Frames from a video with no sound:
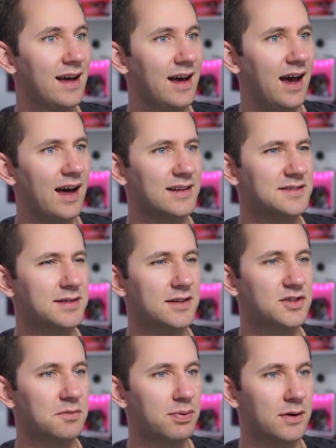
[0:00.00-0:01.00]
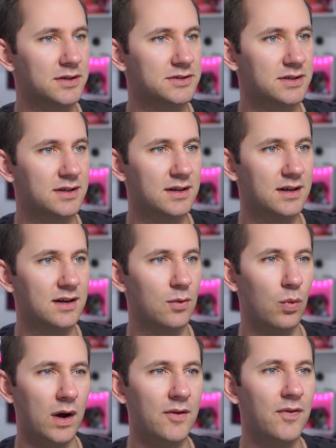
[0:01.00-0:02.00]
Add a Sensor Push.
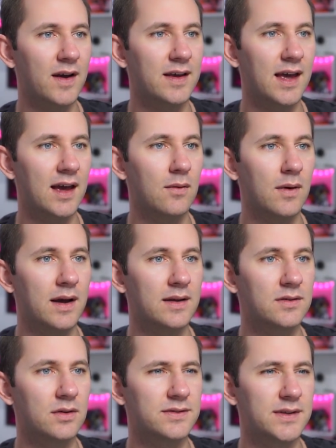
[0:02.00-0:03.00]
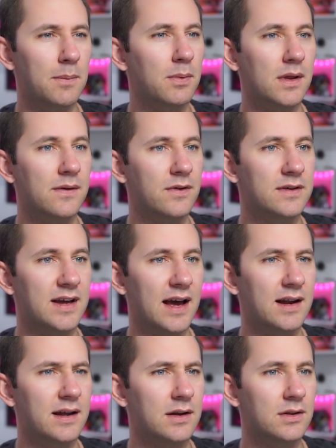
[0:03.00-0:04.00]
Wi-Fi gateway, sold separately for
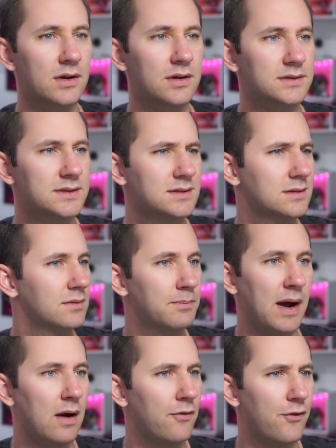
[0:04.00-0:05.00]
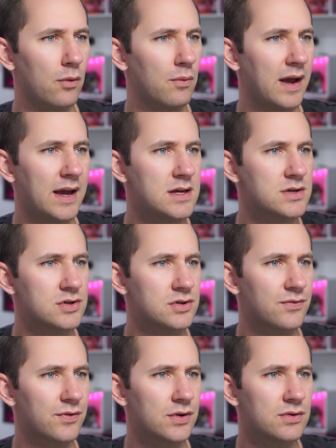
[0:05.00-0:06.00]
data and alerts. Powerful
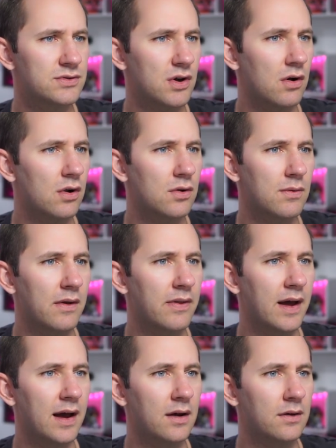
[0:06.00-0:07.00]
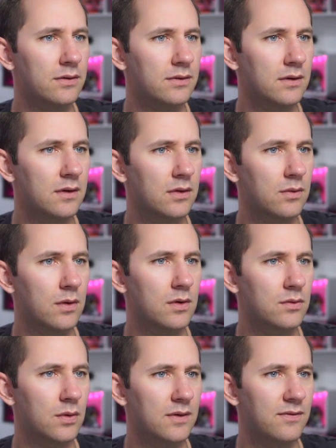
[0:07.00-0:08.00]
range for use all around the house, three
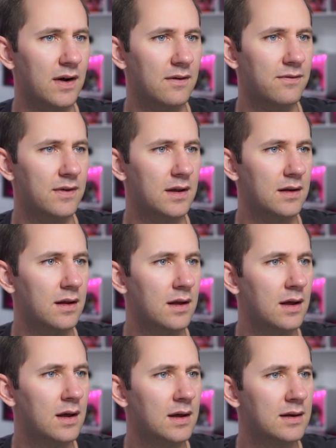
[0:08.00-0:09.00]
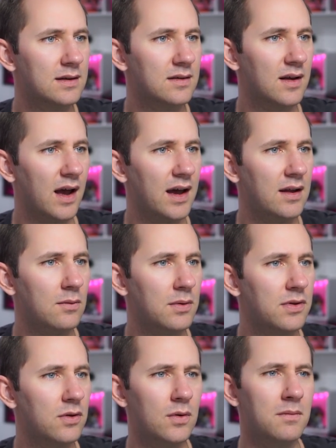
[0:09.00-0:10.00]
hundred twenty-five feet. Designed
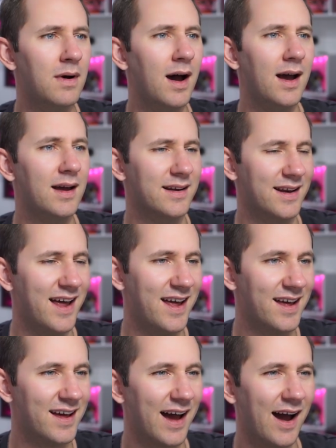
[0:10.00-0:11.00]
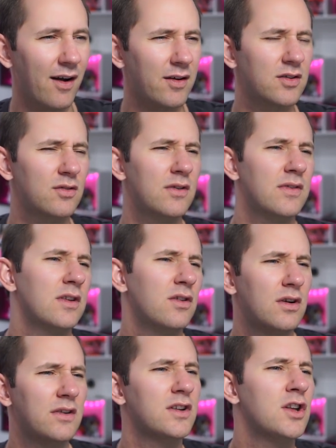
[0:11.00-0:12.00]
with you in mind. How could you even,
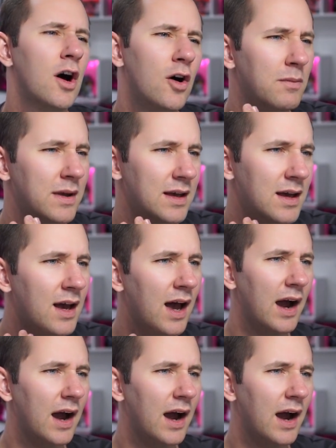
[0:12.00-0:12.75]
you don't even know me.